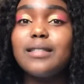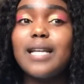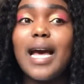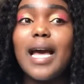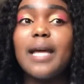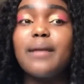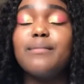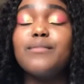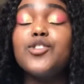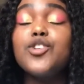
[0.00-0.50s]

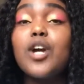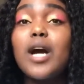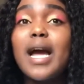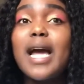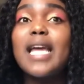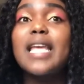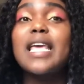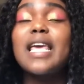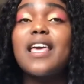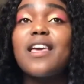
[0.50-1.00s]
I'm
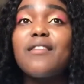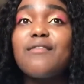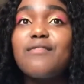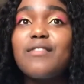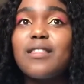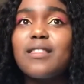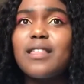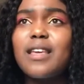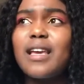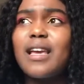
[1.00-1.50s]
trying
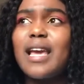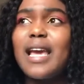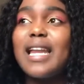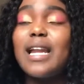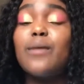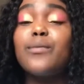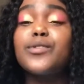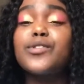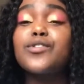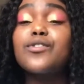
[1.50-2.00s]
everything, and I
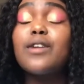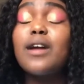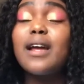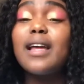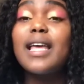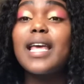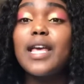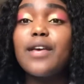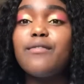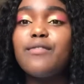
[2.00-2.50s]
was crying
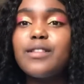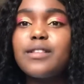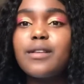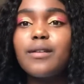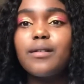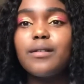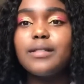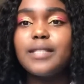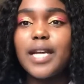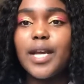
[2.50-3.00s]
every
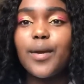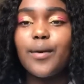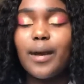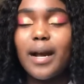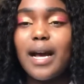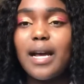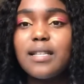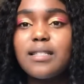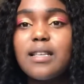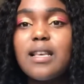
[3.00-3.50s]
single day, you
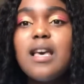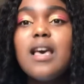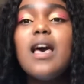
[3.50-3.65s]
guys.